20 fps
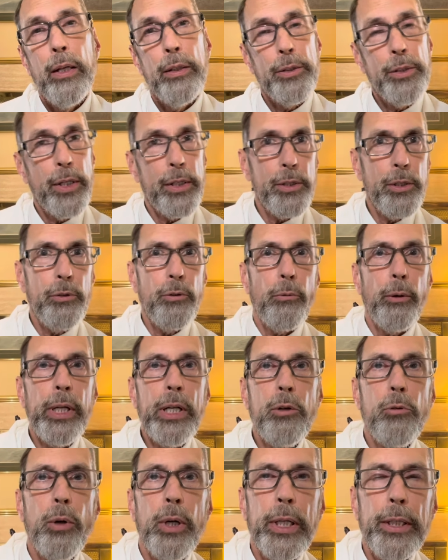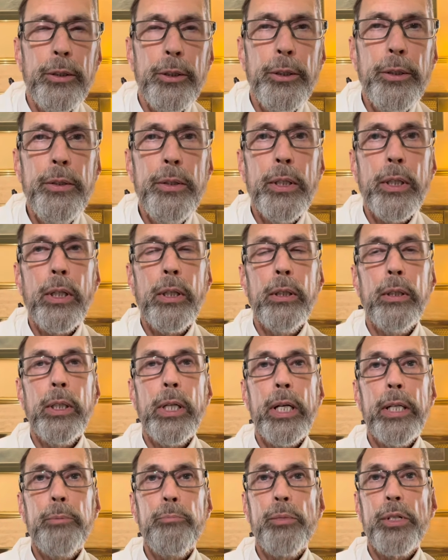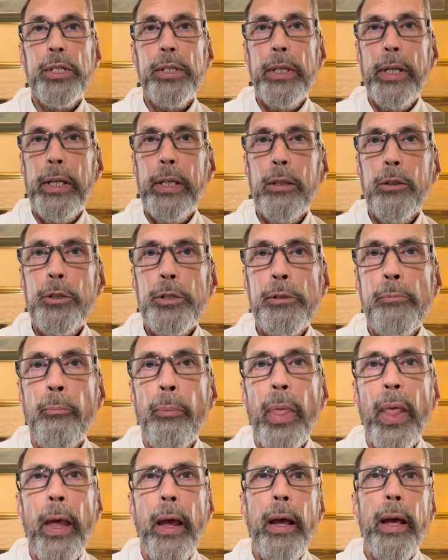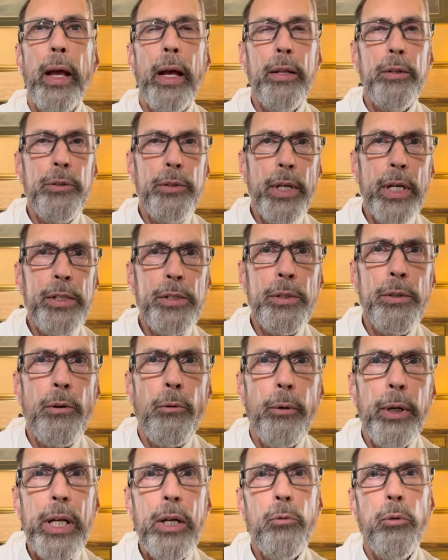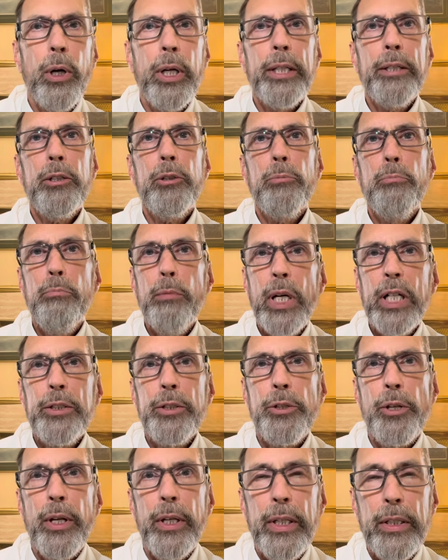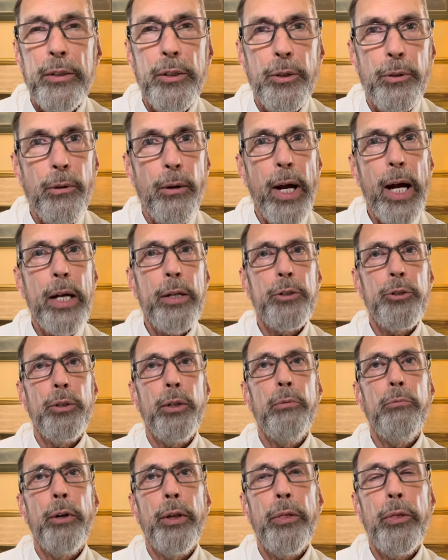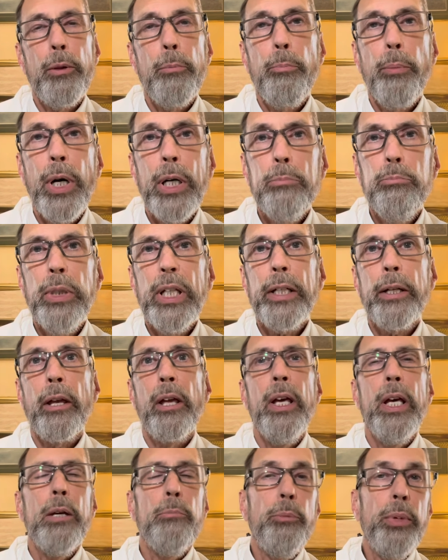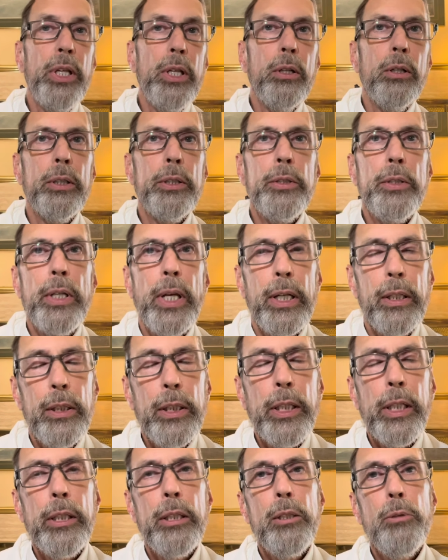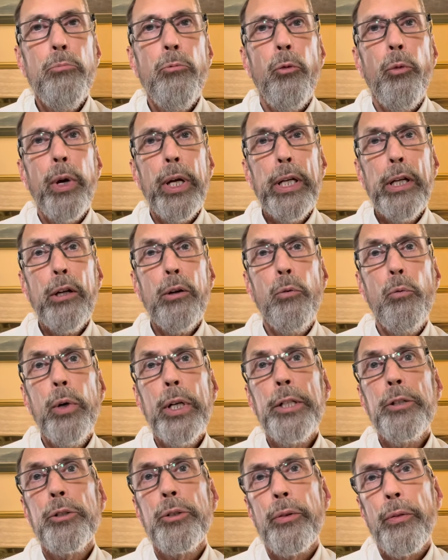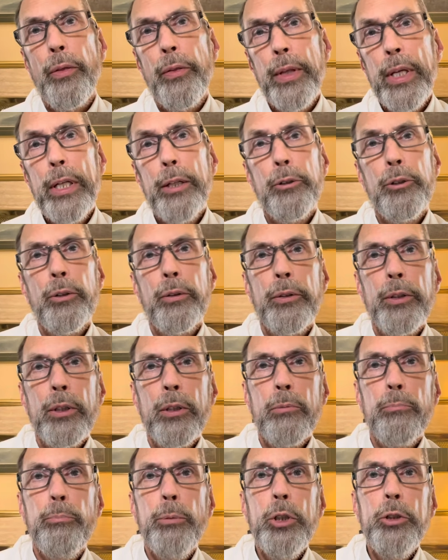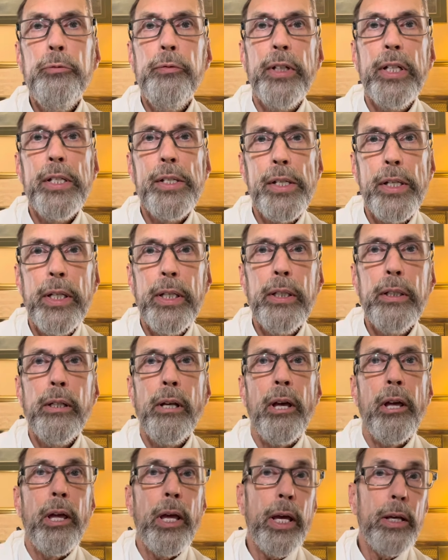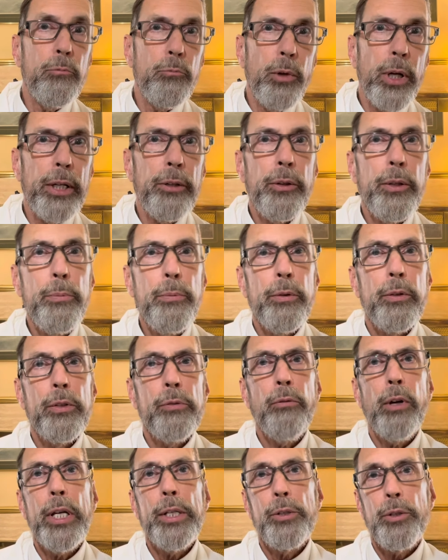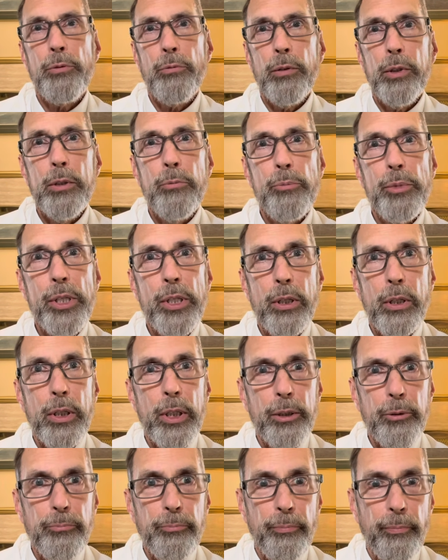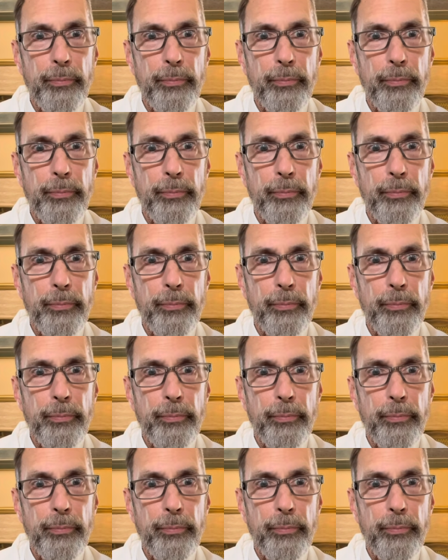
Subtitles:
doesn't require you to climb stairs, and doesn't require much interaction with the public beyond telling them which theater their movie's in and where the restrooms are.